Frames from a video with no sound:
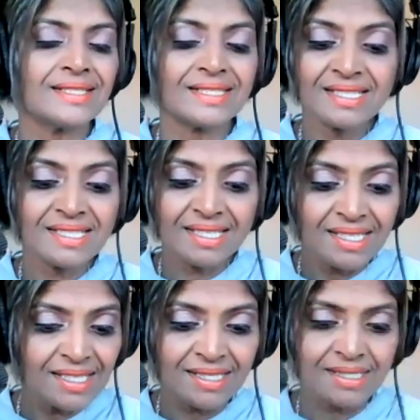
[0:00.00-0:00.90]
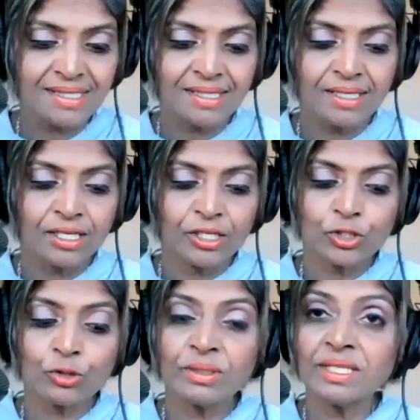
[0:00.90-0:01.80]
dis-ease
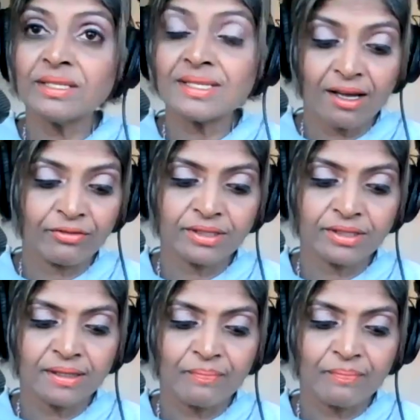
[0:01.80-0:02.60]
to be discovered